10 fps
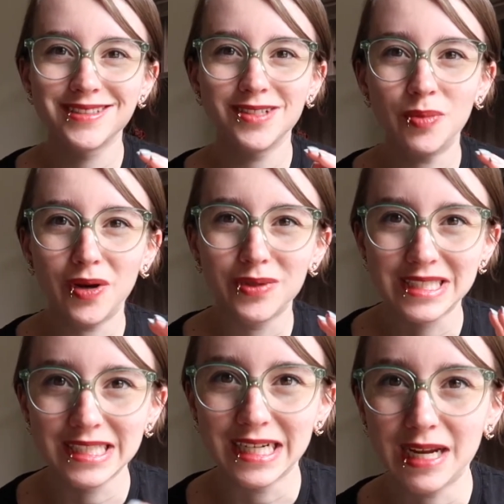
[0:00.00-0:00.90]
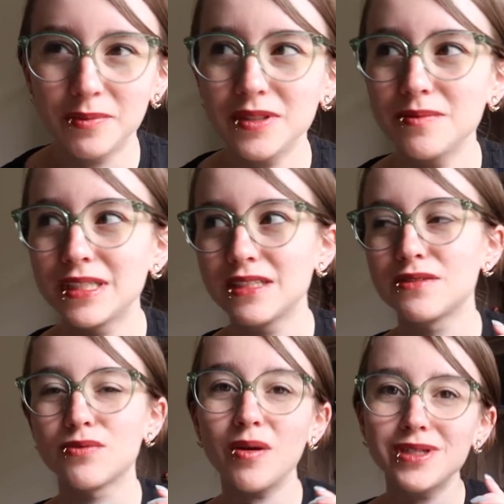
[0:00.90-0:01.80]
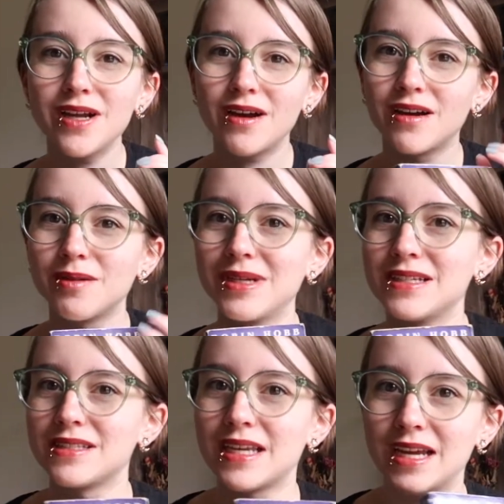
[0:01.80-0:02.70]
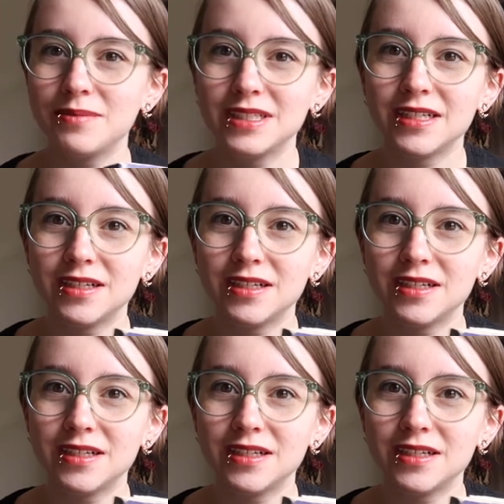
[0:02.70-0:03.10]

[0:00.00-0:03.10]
about what's gonna happen because Robin Hobb has the habit